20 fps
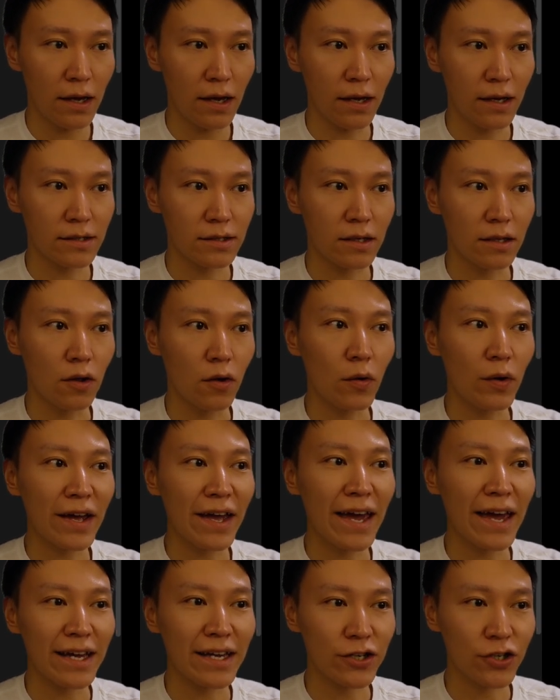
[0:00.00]
a
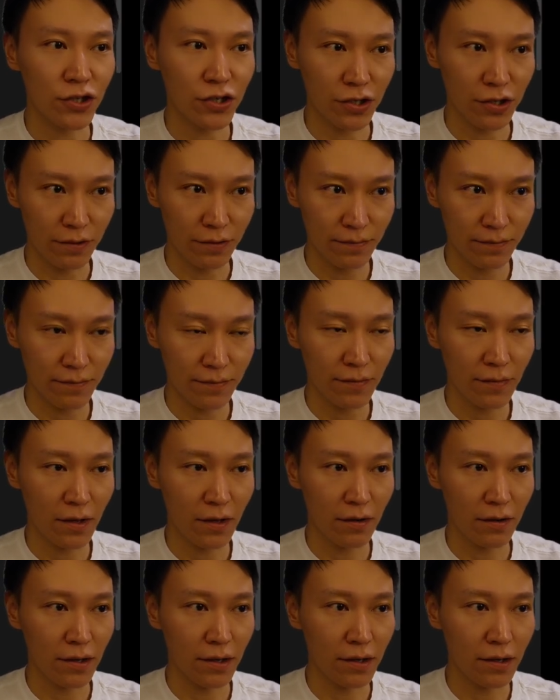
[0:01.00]
location.
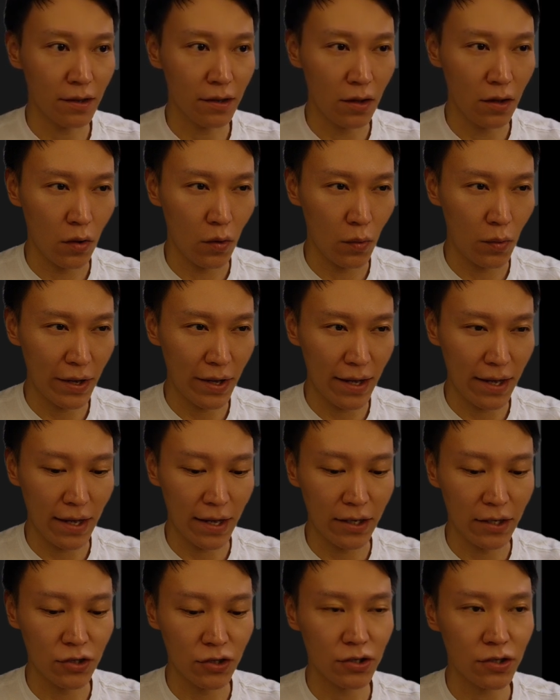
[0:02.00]
Okay,
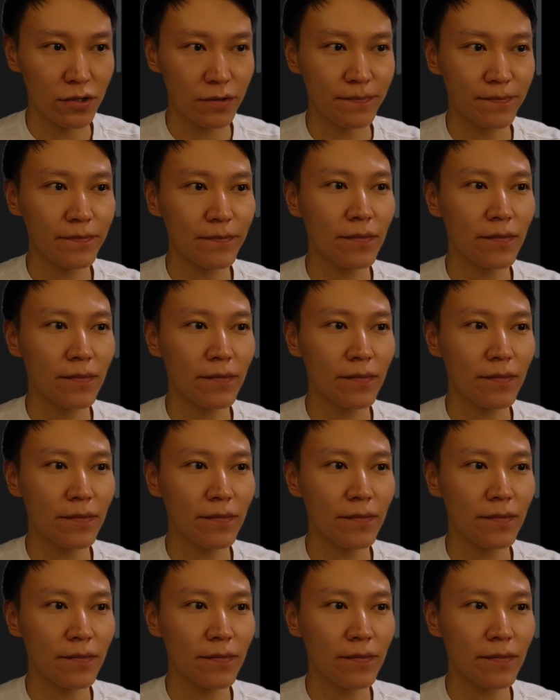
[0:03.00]
location.